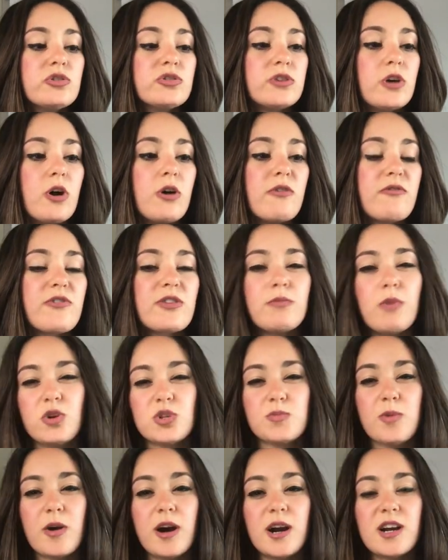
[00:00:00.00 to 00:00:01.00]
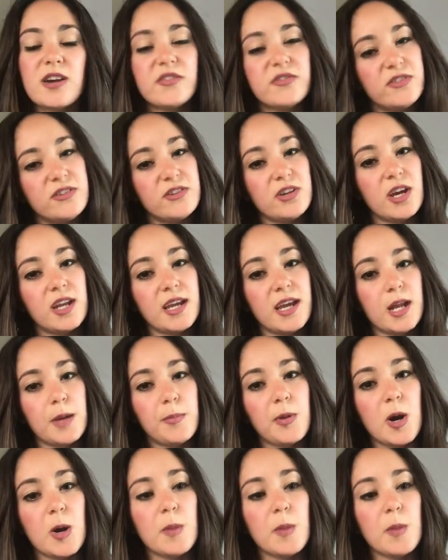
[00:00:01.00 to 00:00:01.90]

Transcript: So for the most part, if you're going to get a